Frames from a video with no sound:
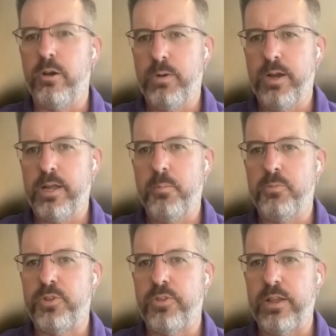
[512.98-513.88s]
when it
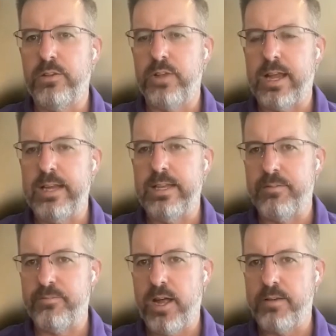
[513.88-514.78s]
comes to things like
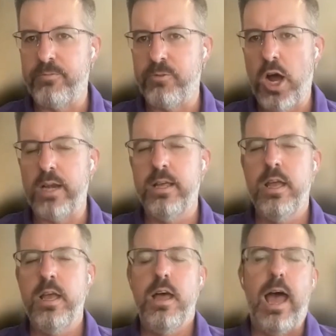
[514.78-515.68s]
identifying fraud.
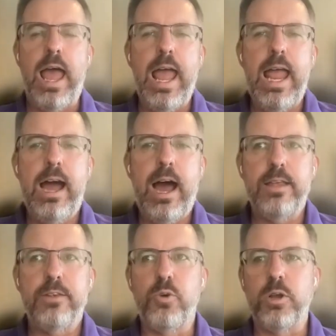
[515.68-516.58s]
AI
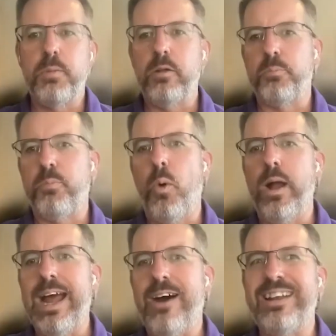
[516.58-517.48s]
is going to be able to
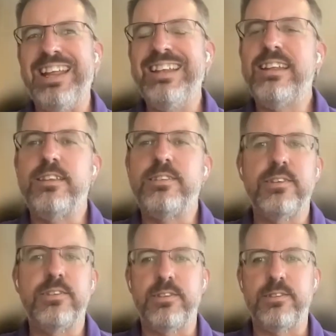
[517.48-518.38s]
point out
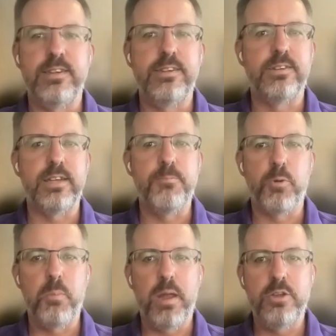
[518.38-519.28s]
inconsistencies in
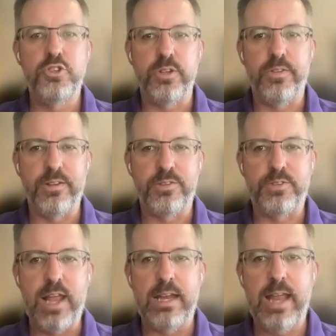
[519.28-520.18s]
information that
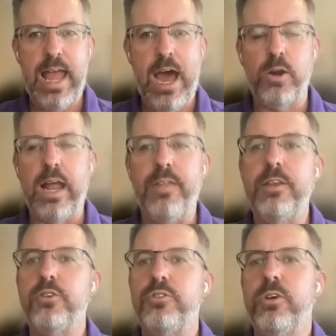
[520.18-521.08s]
stand out, and then
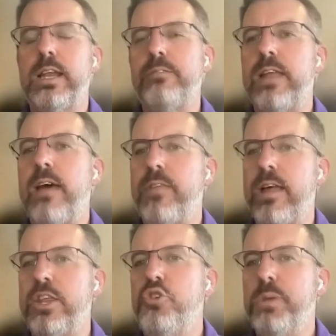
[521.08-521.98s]
you're still going to have
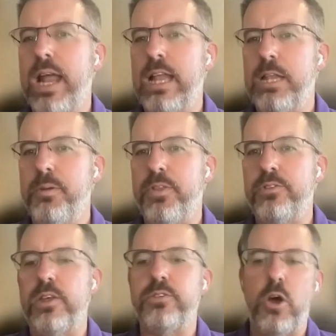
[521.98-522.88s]
that human element
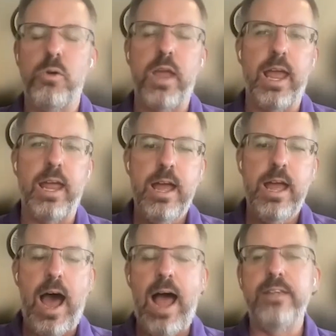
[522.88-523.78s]
that says, "Okay,
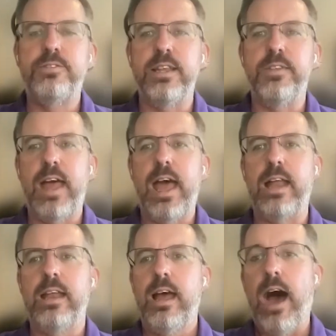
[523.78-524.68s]
I see
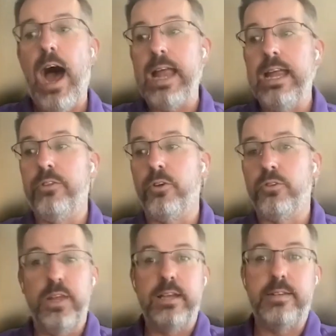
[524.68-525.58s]
that. I either
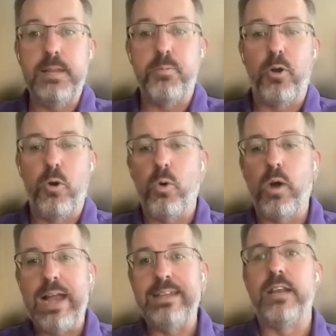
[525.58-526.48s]
dig deeper
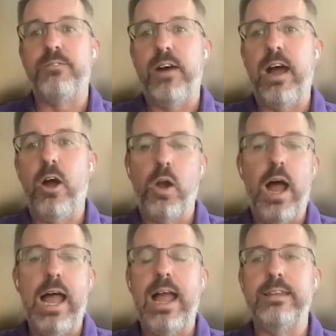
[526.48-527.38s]
or I
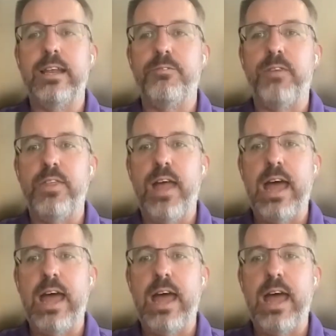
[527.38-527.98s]
identify that